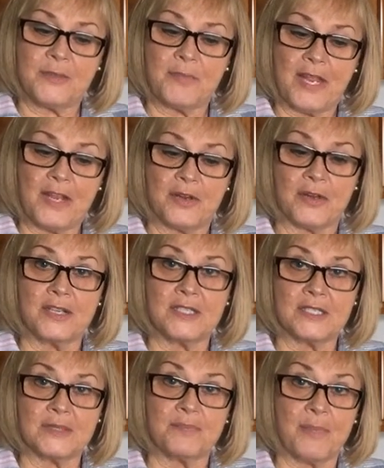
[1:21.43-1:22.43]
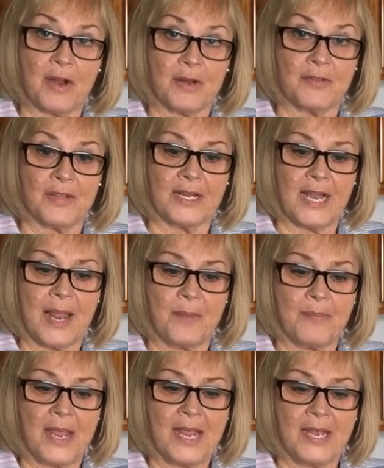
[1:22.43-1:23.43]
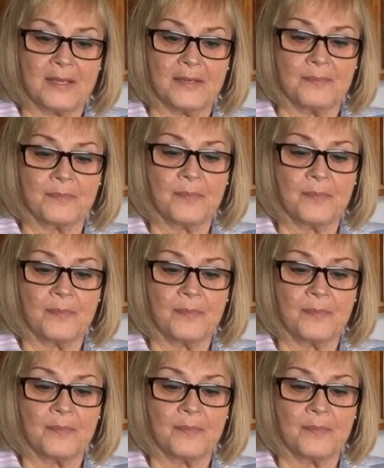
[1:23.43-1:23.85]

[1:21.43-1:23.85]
to Peter his part in the campaign.